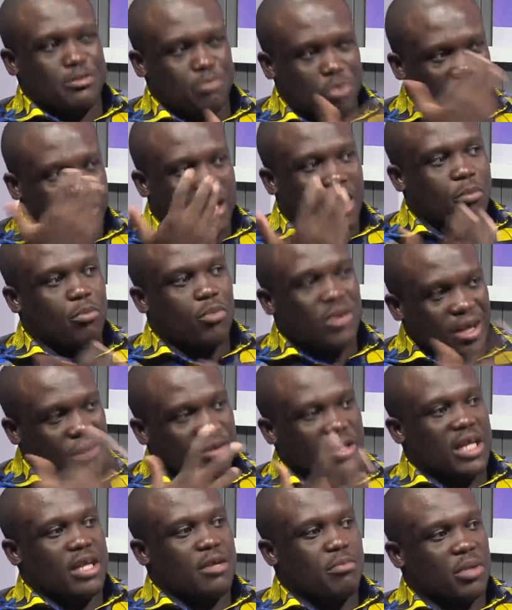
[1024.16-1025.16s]
spring up
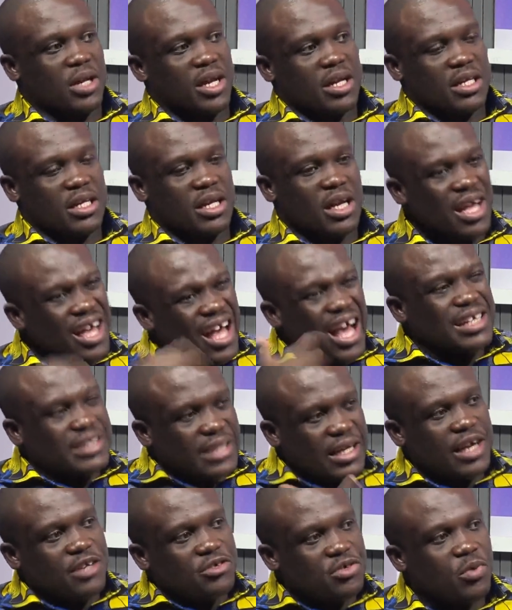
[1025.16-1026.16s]
without any planning. As
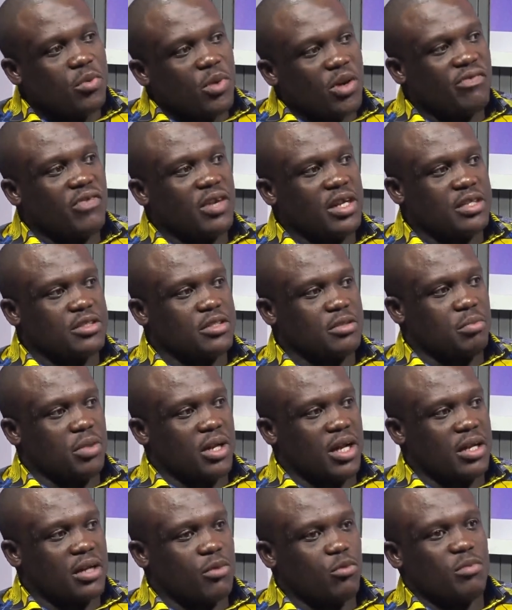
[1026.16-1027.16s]
a country, we are failing to
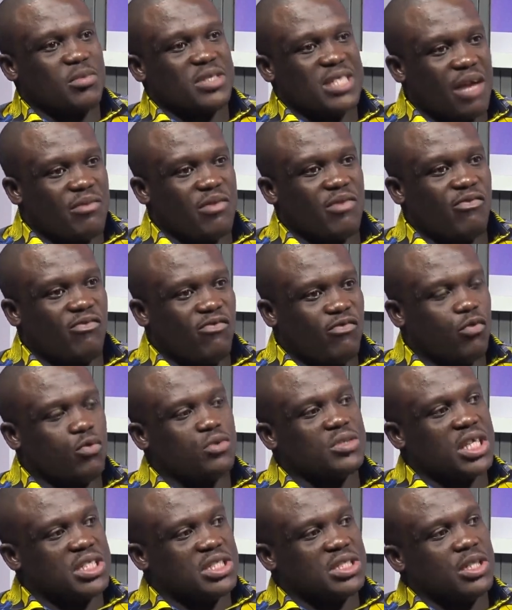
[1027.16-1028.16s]
plan. We must have a
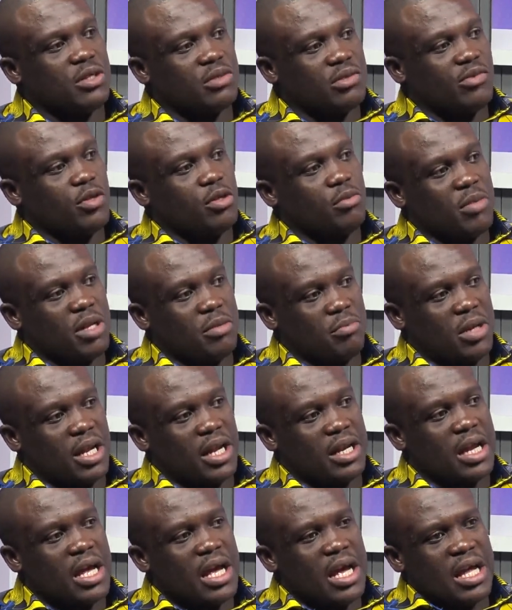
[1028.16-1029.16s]
full national development
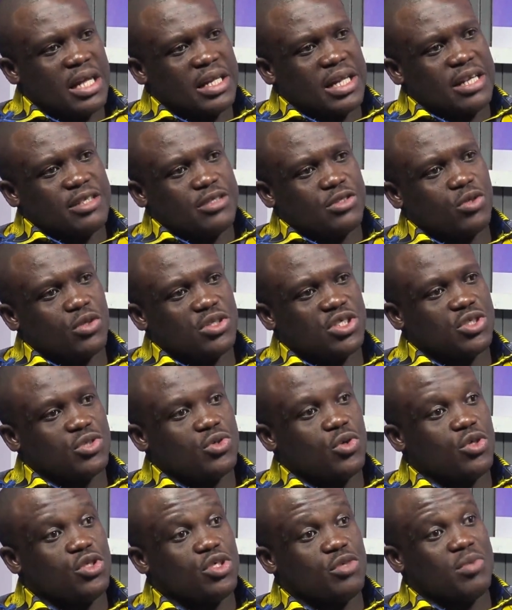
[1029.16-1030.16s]
plan that is not
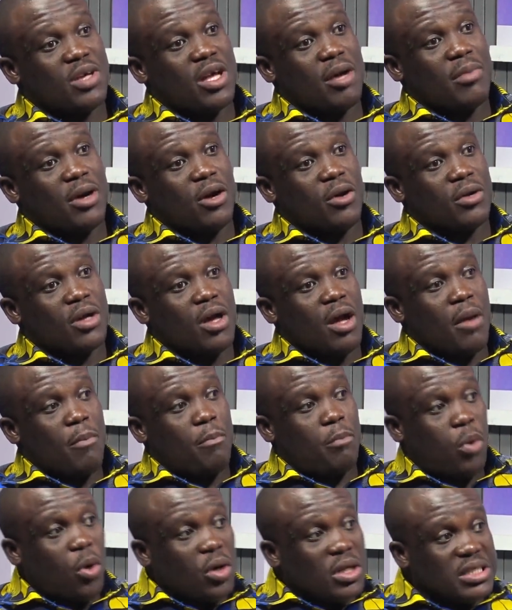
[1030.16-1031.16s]
just going to be about
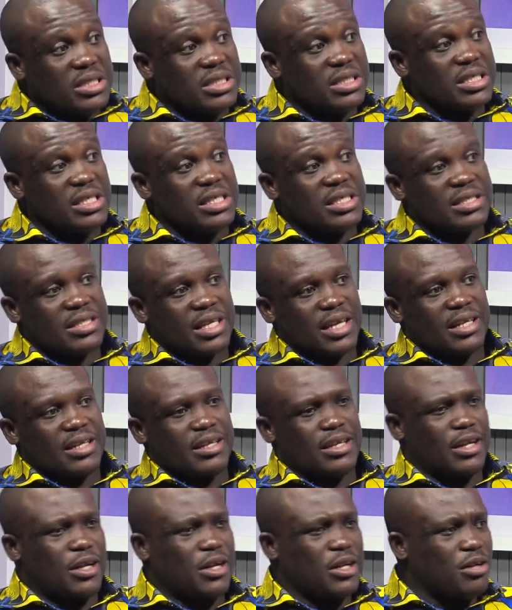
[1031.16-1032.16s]
policies
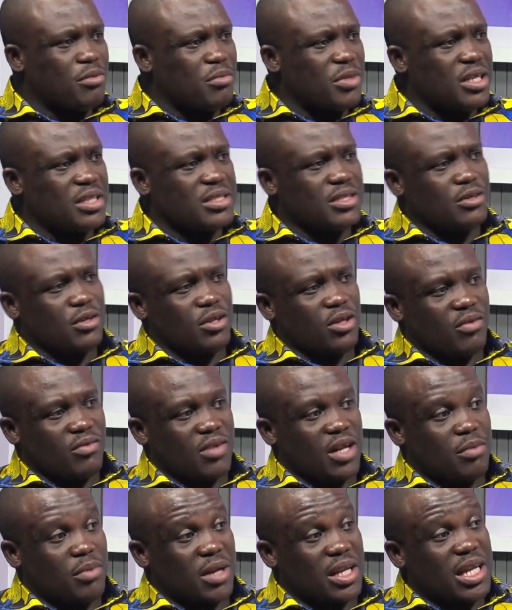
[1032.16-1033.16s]
and economics and all of
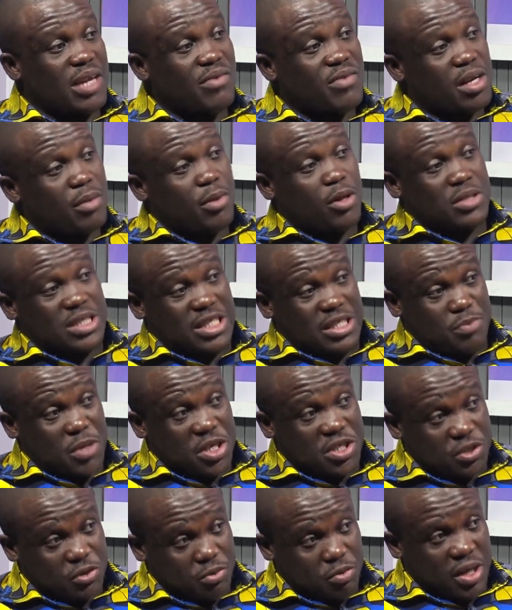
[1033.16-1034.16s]
that, but even about
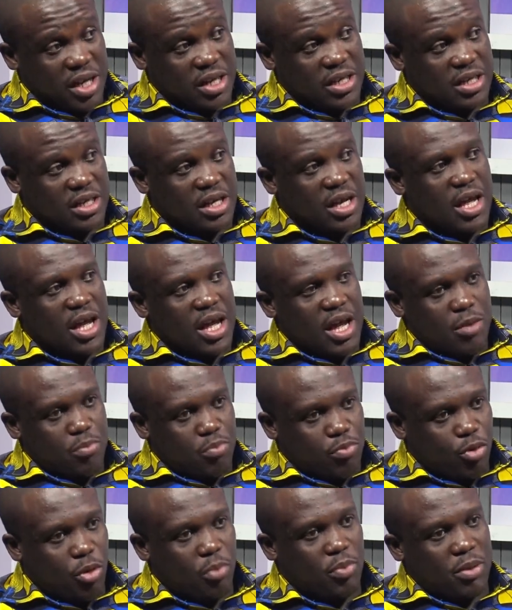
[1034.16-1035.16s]
spatial planning
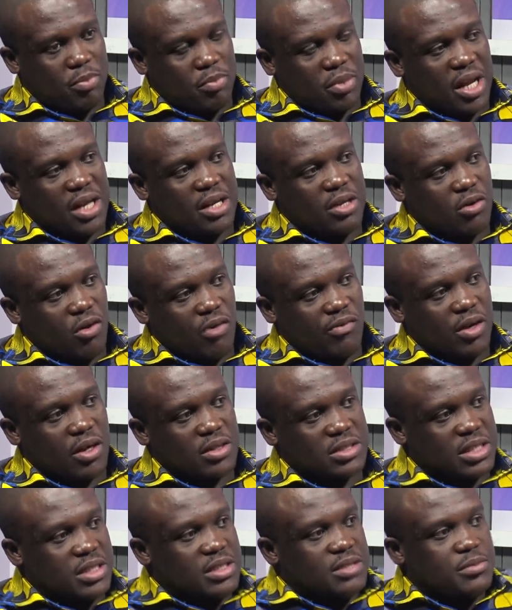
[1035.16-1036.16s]
and proper planning of
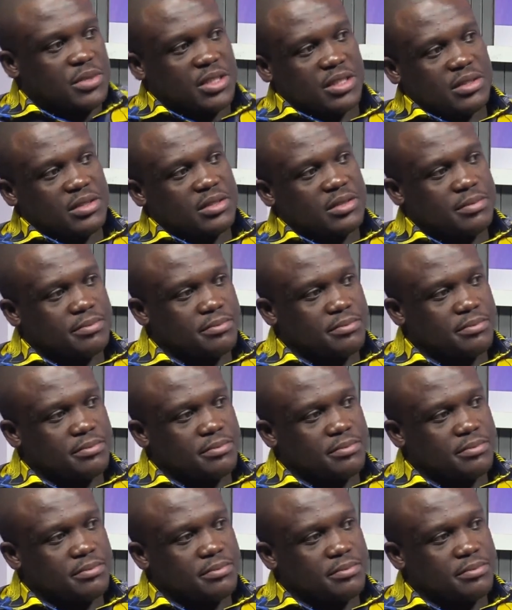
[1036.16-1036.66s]
our settlements.